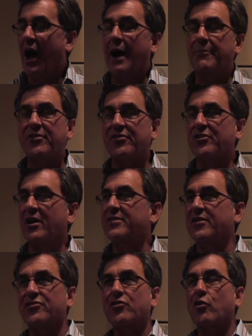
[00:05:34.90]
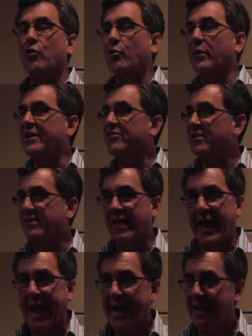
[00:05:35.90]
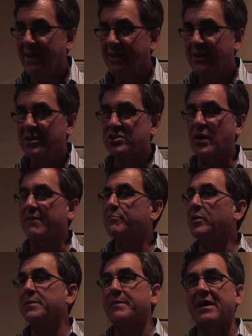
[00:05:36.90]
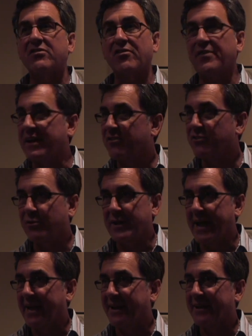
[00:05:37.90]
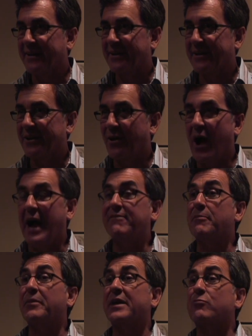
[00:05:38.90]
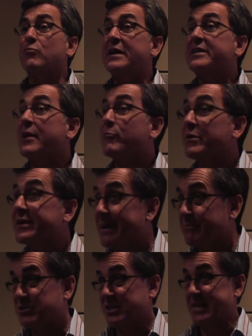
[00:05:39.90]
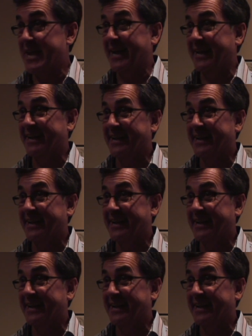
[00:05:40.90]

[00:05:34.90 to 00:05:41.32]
I'm just on this crazy lag. So I haven't played Mass Effect 2 yet. You know, I haven't played Red Dead Redemption yet.